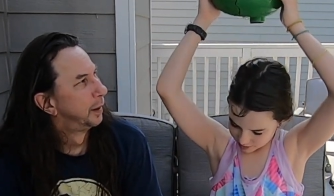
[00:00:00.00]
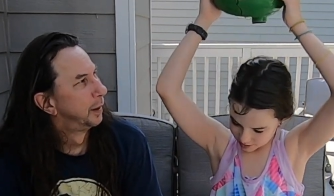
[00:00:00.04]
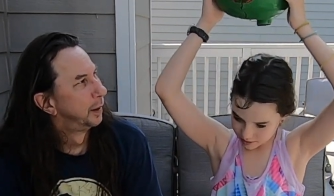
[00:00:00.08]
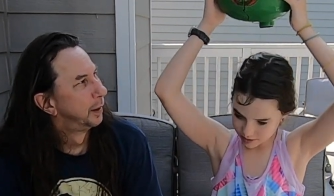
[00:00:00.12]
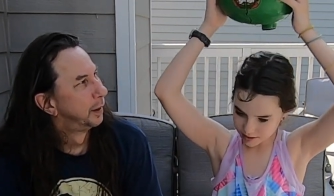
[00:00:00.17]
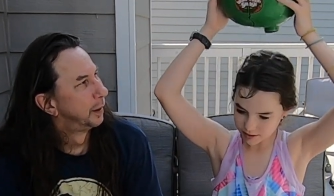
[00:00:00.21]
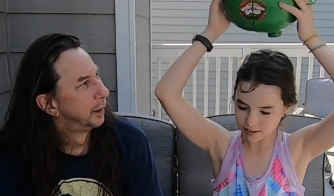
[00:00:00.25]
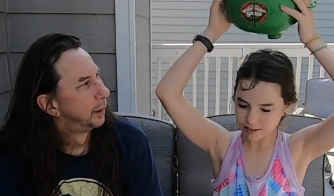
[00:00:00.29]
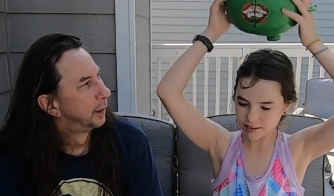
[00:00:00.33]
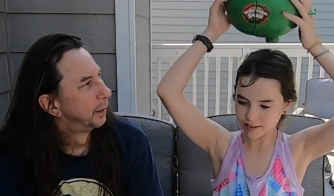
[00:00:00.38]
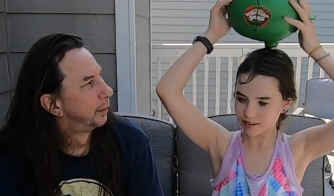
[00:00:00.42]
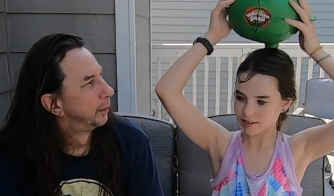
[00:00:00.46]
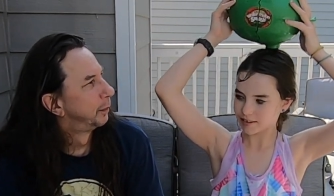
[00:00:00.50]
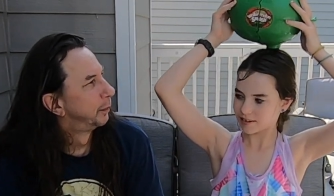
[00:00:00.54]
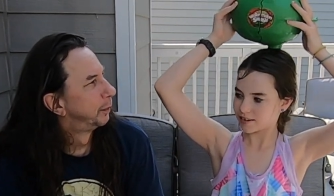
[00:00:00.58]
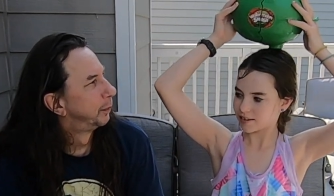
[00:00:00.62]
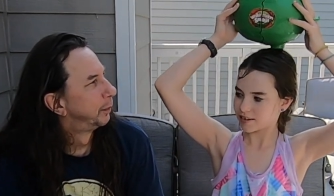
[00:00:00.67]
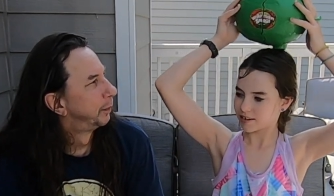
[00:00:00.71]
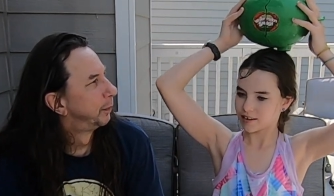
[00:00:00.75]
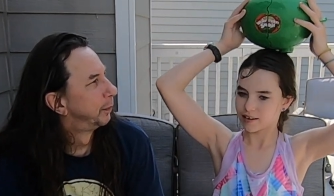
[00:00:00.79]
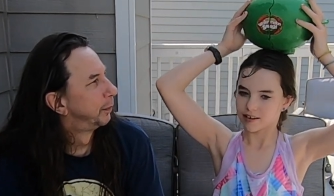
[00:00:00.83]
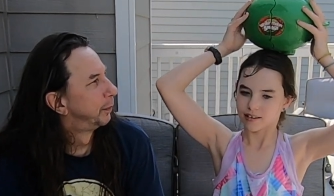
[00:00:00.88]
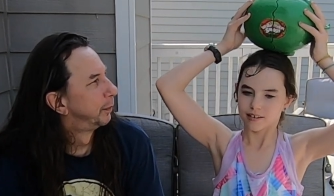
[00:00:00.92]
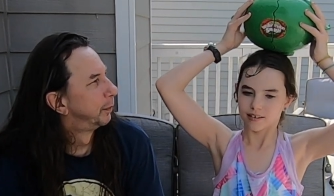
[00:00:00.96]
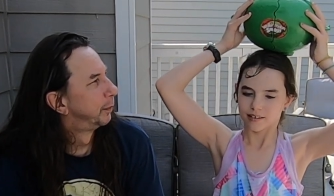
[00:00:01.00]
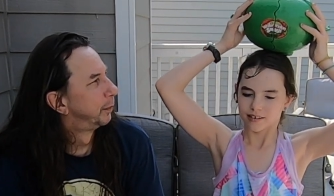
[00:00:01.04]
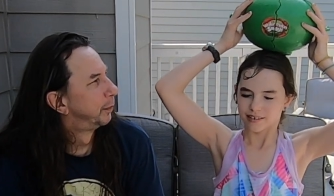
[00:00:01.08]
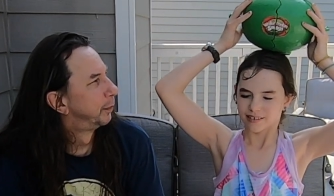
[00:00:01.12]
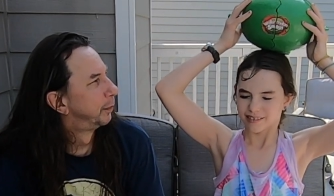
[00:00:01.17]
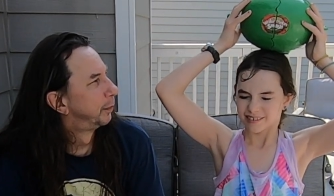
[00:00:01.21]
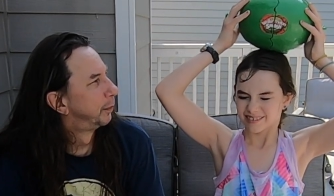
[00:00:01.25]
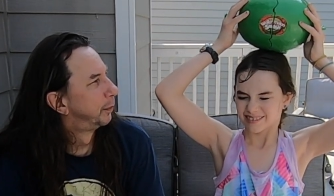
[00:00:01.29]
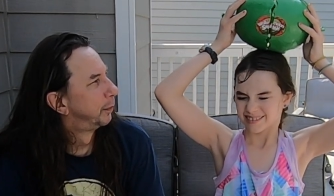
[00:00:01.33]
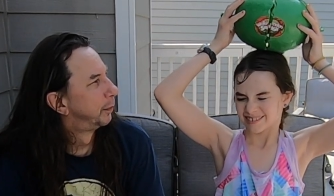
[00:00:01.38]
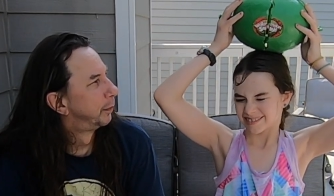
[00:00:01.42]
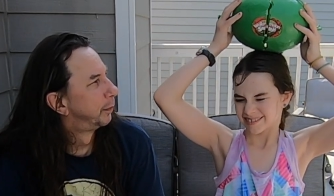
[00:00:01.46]

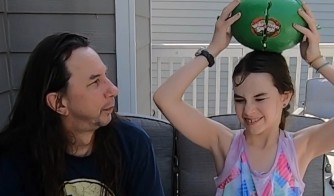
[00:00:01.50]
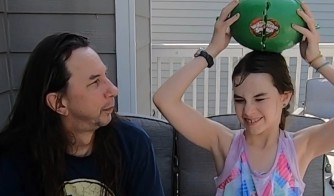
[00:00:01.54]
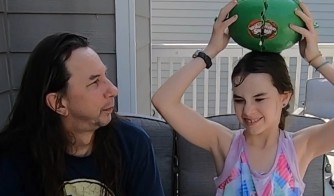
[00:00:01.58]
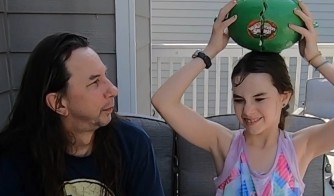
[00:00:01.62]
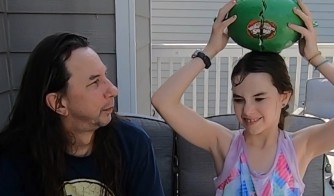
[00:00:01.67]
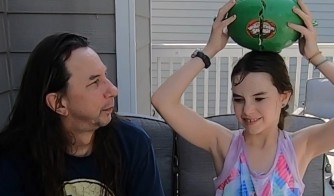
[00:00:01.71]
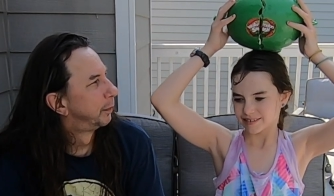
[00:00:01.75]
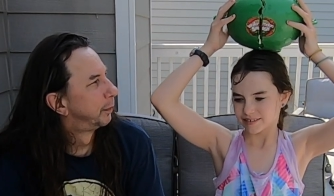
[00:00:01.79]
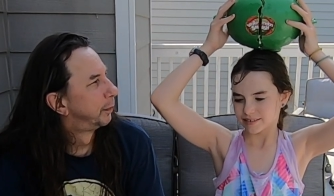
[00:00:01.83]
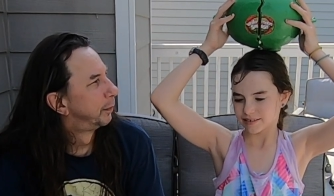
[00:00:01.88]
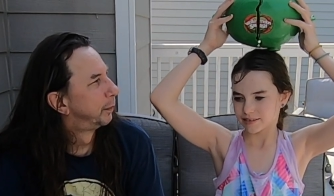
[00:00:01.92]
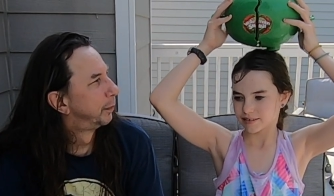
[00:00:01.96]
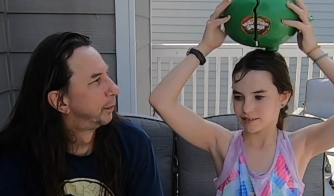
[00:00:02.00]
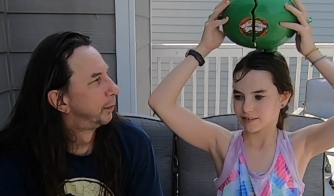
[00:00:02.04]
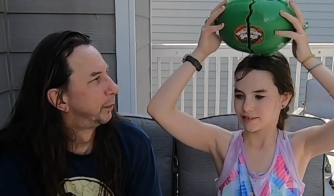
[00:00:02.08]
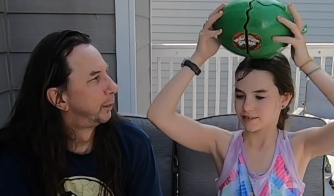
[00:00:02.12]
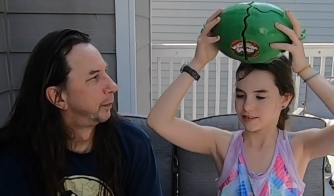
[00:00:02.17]
(no one is talking)